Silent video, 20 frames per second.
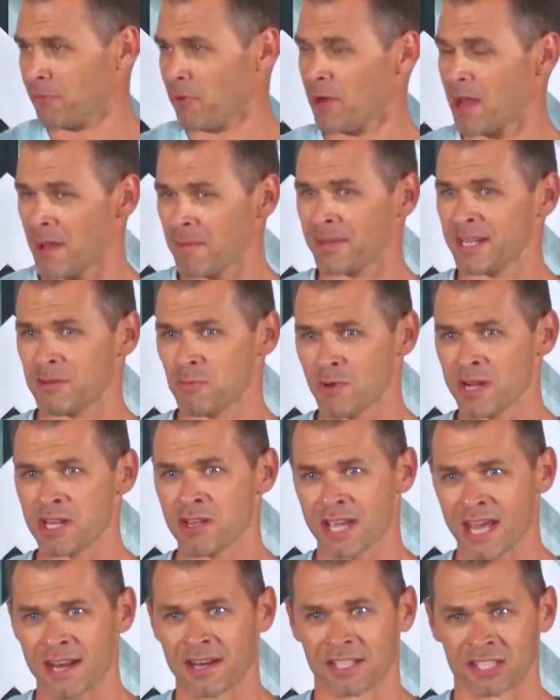you fall. I mean,
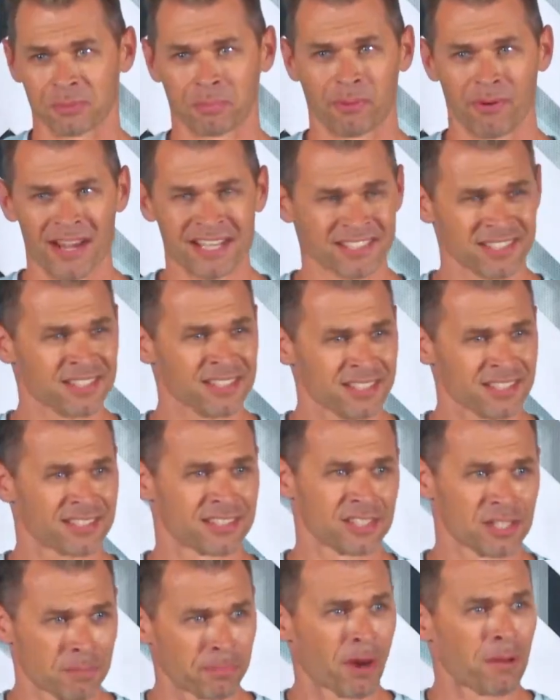when you get in His
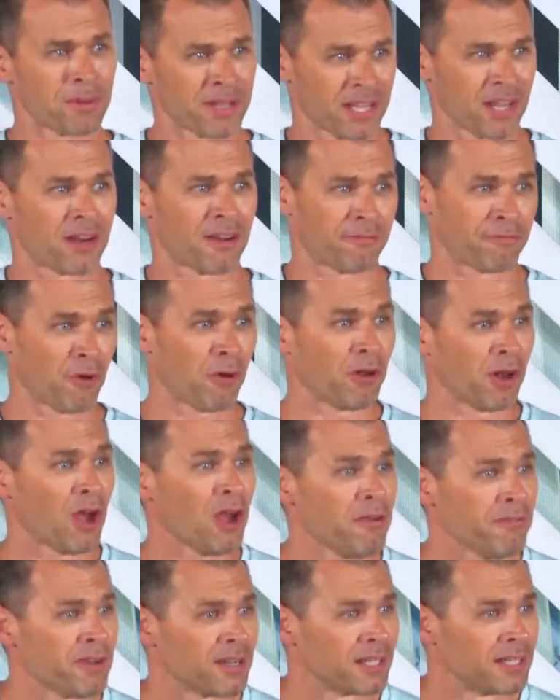presence, you're probably going to fall
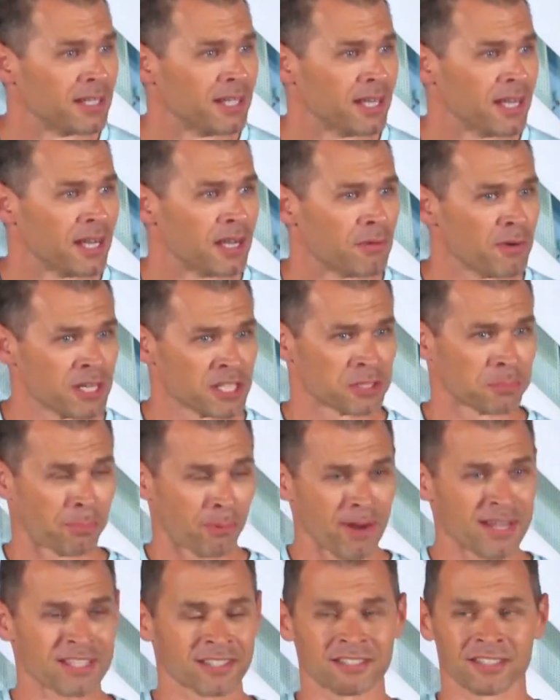over. When His
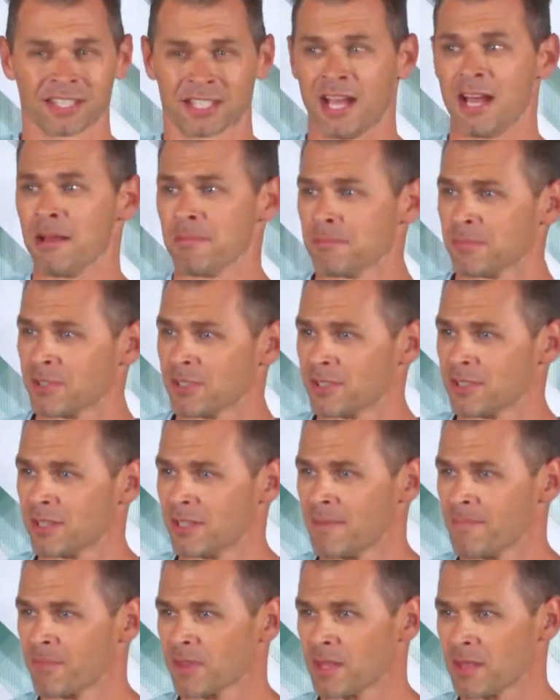presence comes,
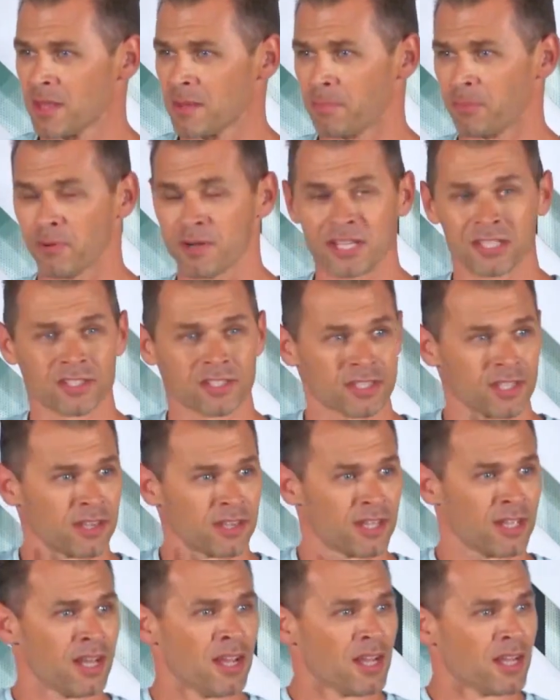the, the priests
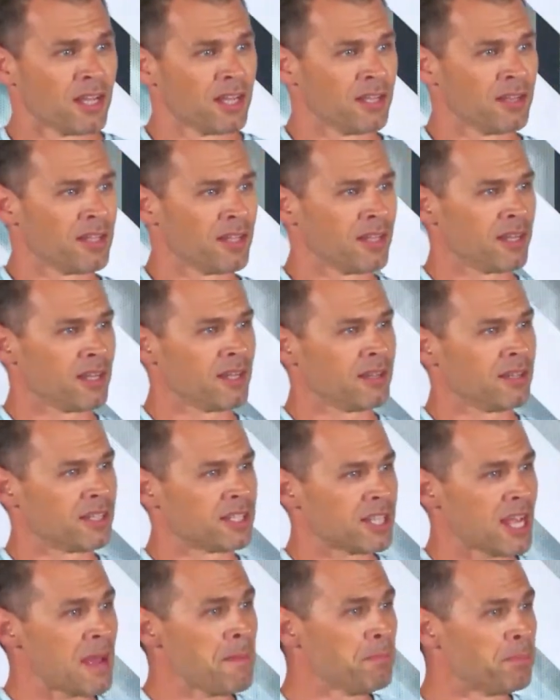in the, in, the, in
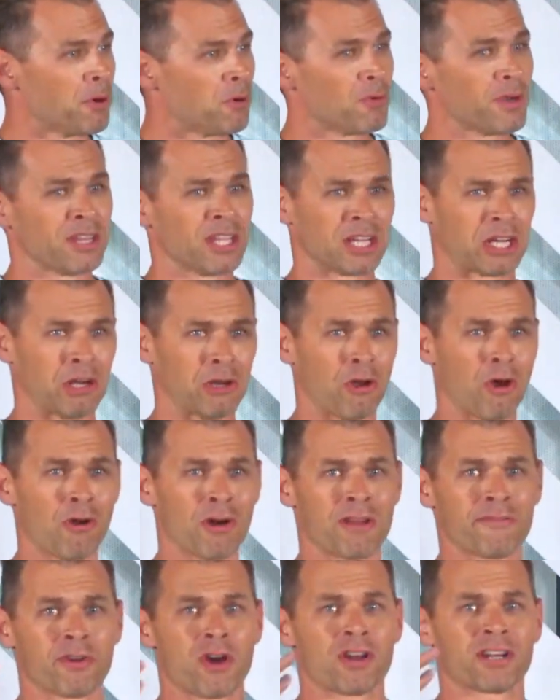the temple, when the
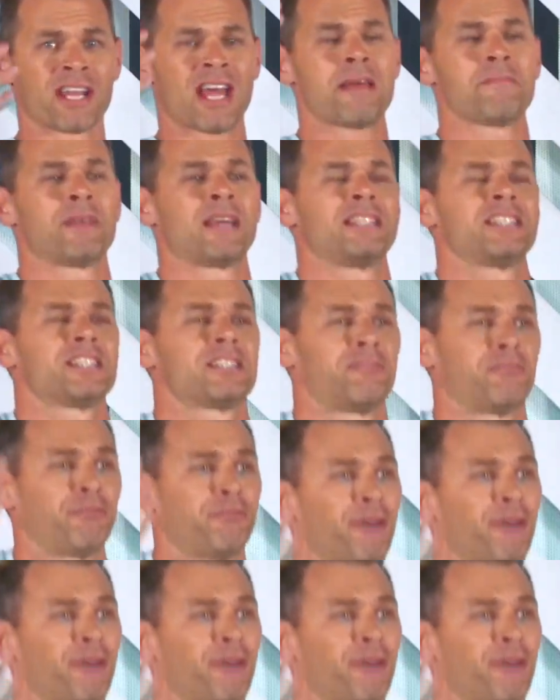glory of God came, they just